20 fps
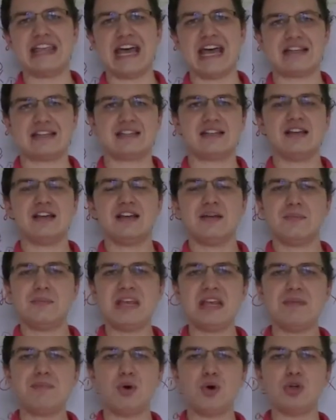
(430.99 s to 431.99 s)
that
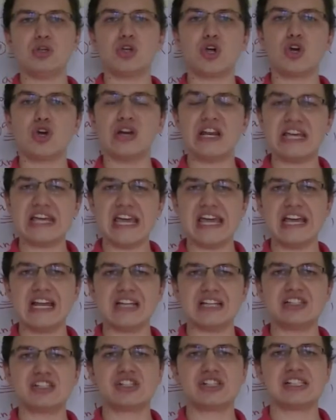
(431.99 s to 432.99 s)
people learning
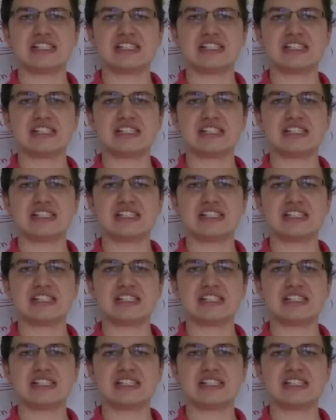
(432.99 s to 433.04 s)
English